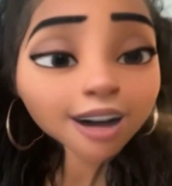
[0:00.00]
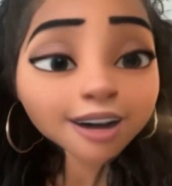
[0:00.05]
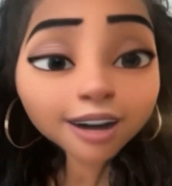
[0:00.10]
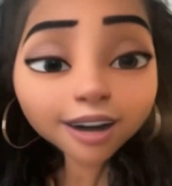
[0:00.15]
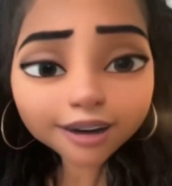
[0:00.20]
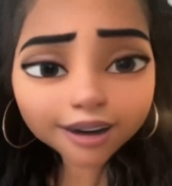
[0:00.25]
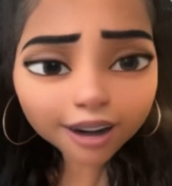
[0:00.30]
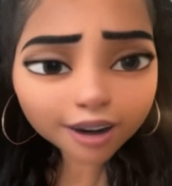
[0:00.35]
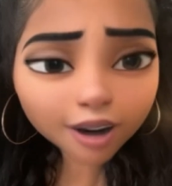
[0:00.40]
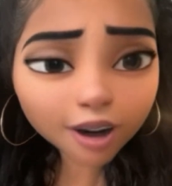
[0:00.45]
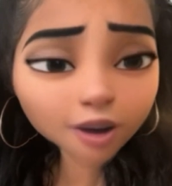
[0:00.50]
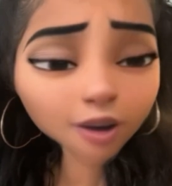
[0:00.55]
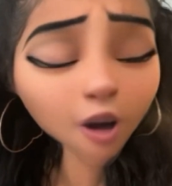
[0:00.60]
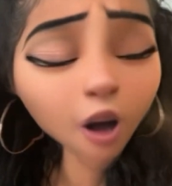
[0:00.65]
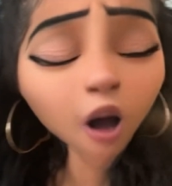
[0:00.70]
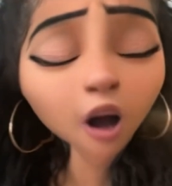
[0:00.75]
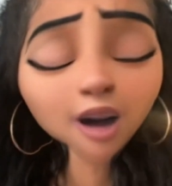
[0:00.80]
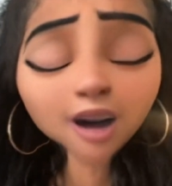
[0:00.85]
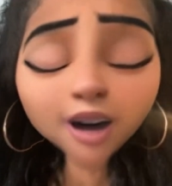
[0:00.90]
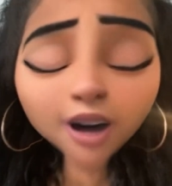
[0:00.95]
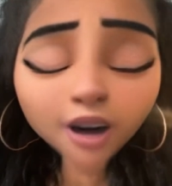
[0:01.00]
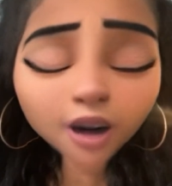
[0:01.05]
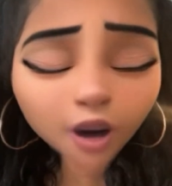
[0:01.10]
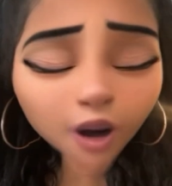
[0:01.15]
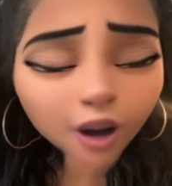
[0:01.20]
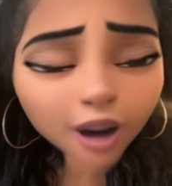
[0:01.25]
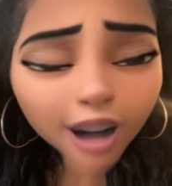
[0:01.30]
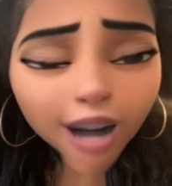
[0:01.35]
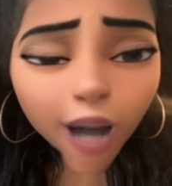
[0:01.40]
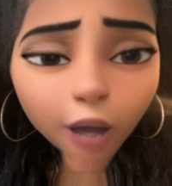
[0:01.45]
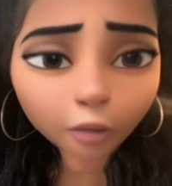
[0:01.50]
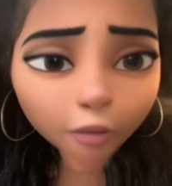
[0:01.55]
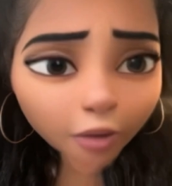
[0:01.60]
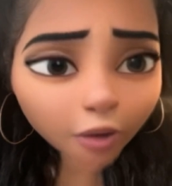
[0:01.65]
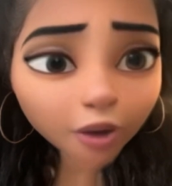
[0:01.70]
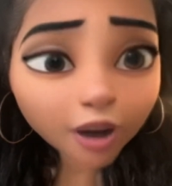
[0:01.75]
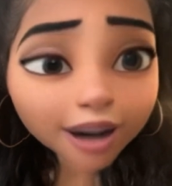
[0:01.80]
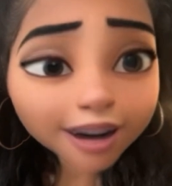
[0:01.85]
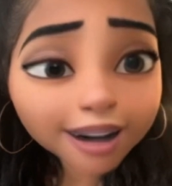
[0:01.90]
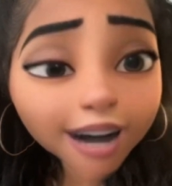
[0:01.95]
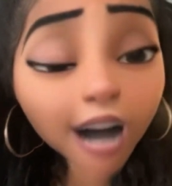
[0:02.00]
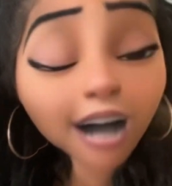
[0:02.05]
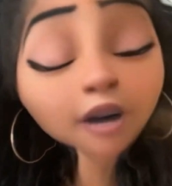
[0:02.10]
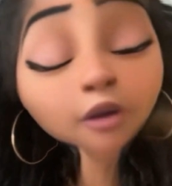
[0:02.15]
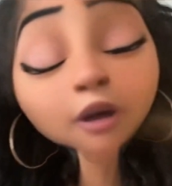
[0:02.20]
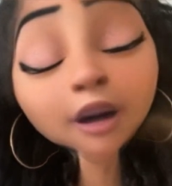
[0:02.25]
She said she calls 30 a million times,